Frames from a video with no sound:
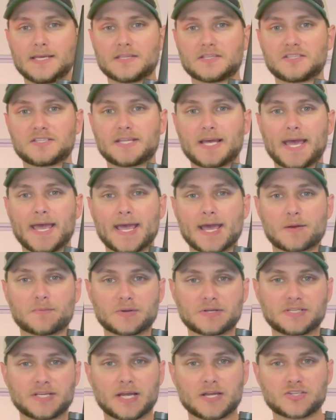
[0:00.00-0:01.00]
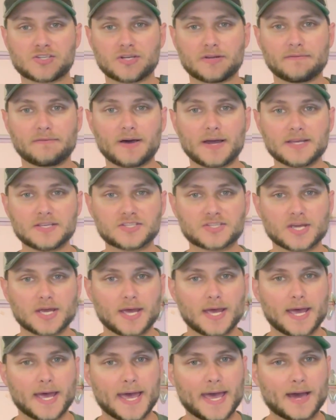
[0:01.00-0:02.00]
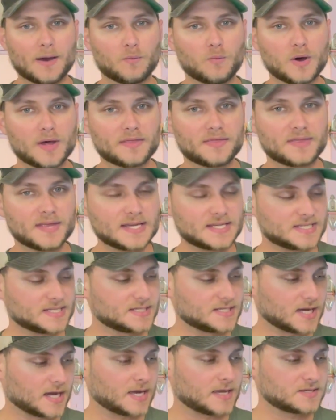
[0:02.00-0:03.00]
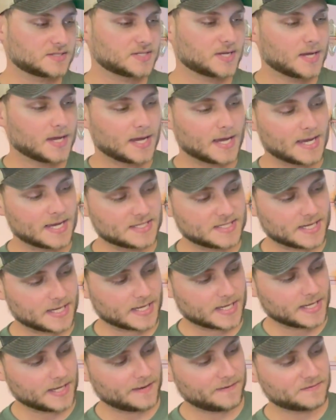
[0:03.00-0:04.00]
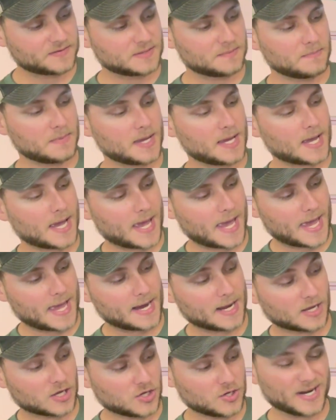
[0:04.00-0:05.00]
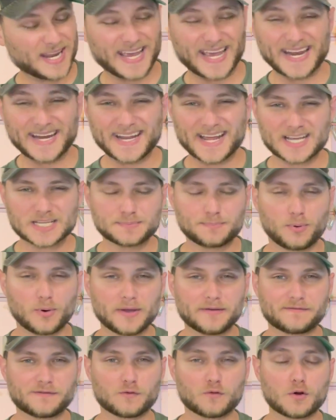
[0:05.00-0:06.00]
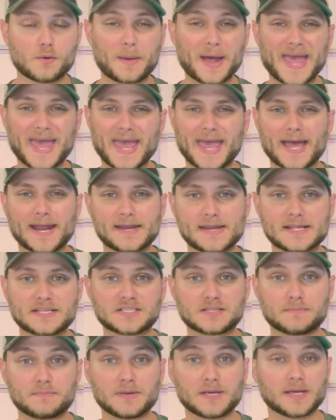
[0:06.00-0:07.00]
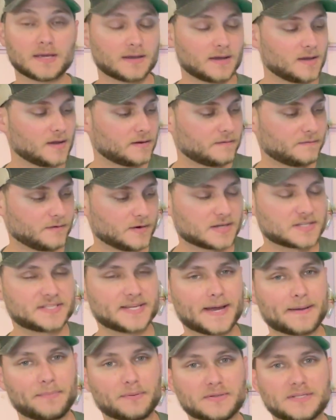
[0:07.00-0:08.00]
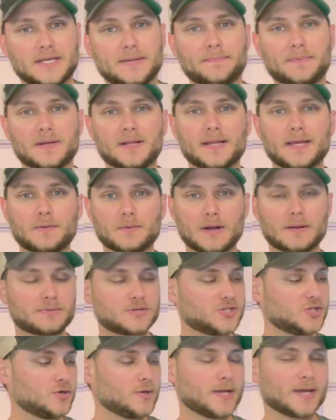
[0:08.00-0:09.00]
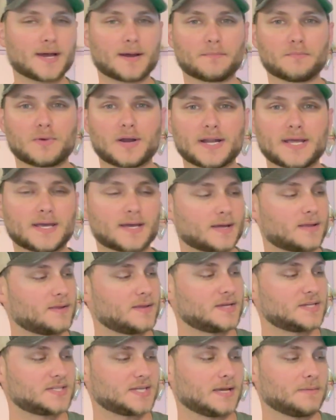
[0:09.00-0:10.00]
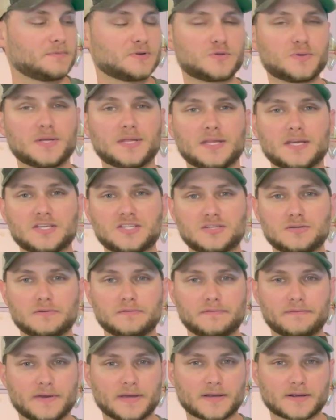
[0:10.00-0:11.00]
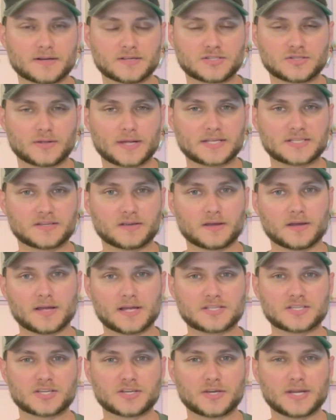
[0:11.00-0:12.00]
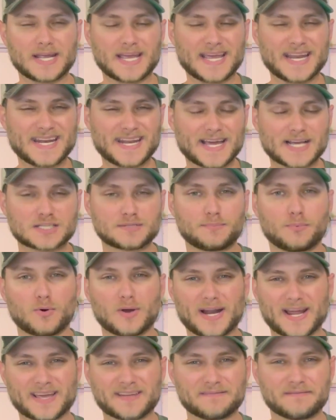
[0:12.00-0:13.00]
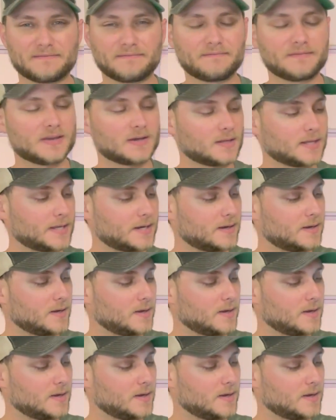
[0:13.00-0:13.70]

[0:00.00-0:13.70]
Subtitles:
This is the hand retention device. And what this does is it gives me a good index point for where my hand needs to be. For example, typically when I'm shooting, I'm running this in between these two fingers. So that's a good index point. I can feel it.